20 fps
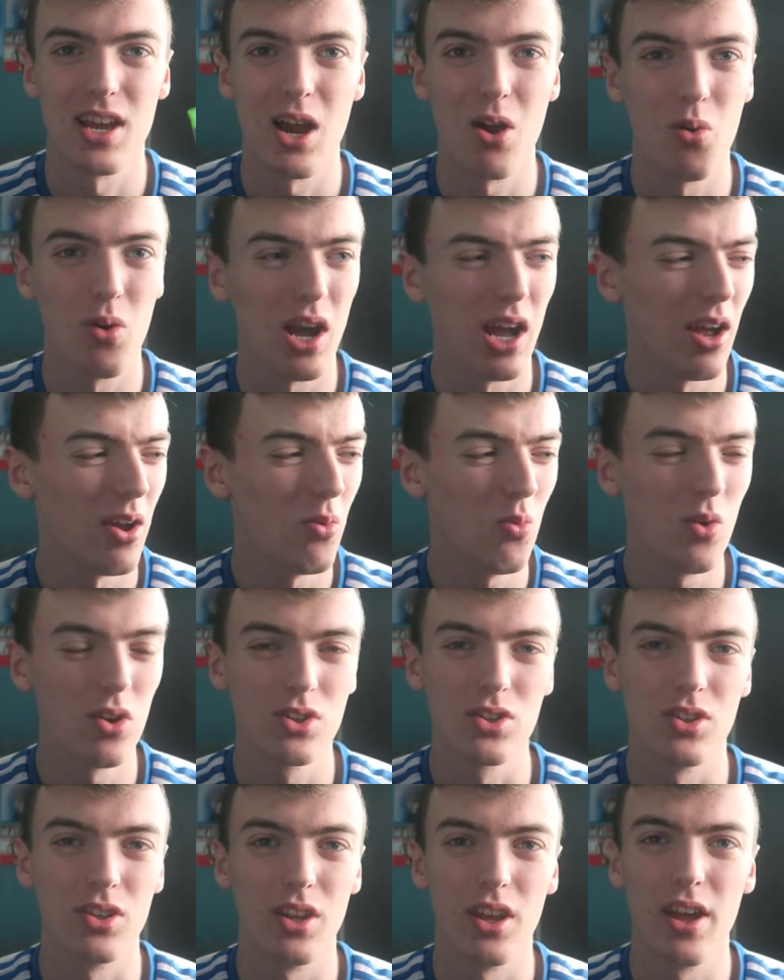It
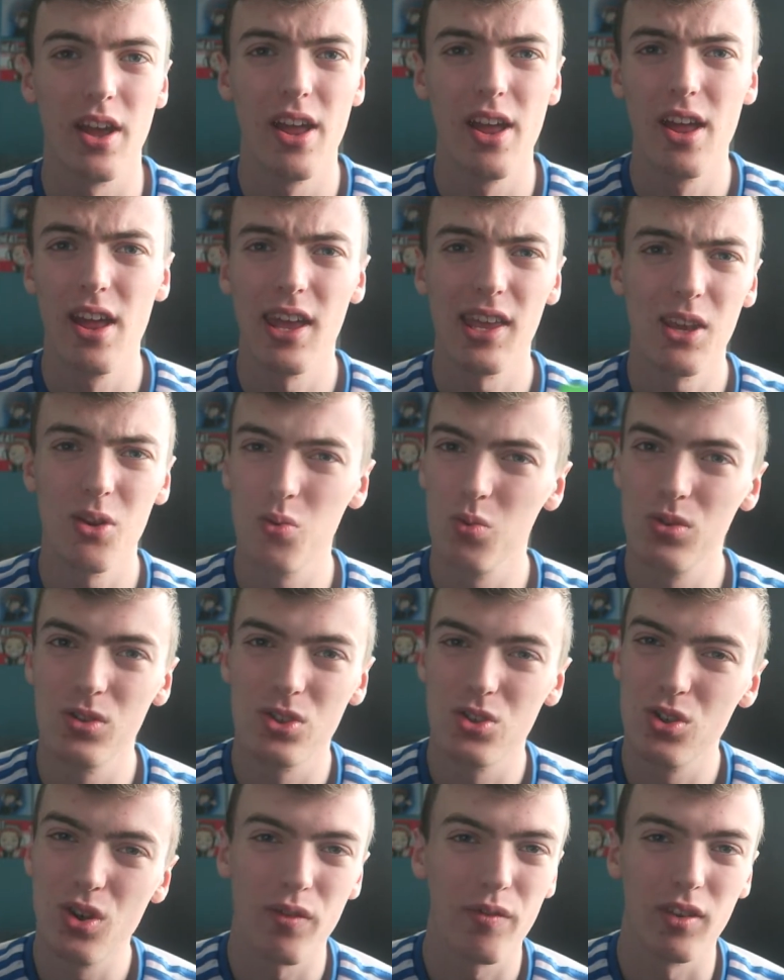
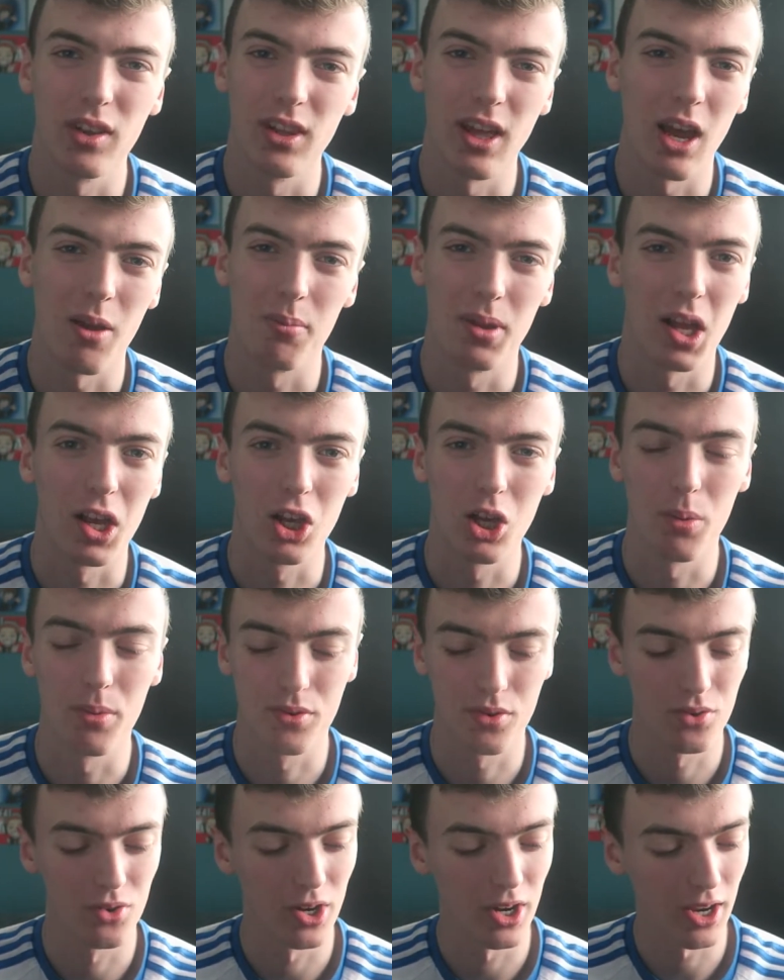was nothing like Black
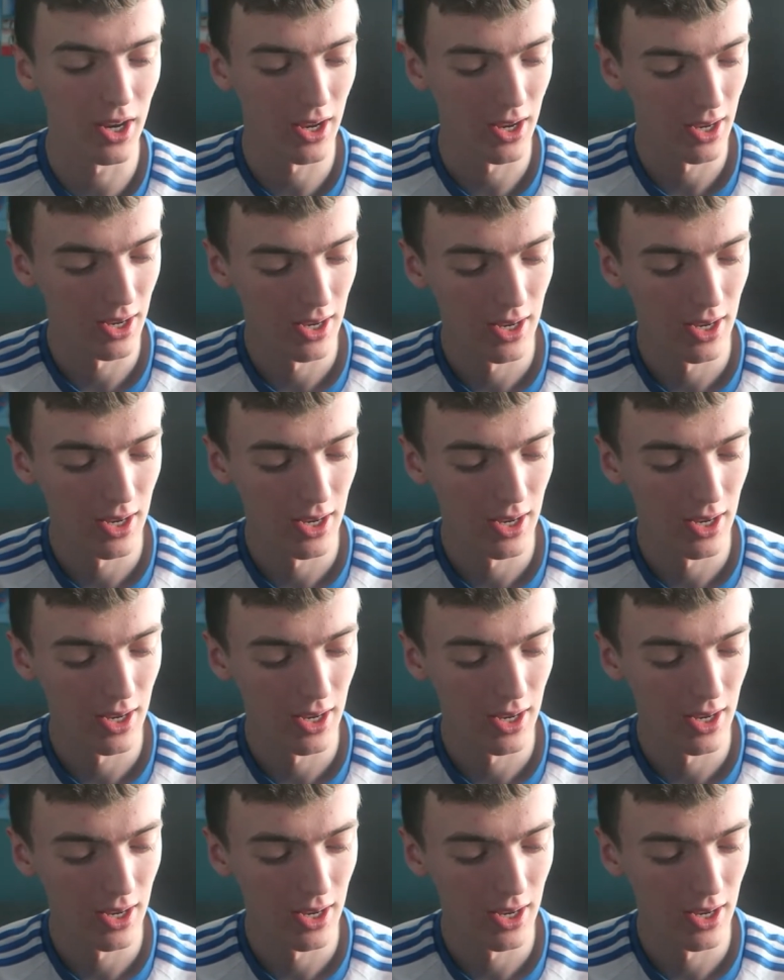Ops 3,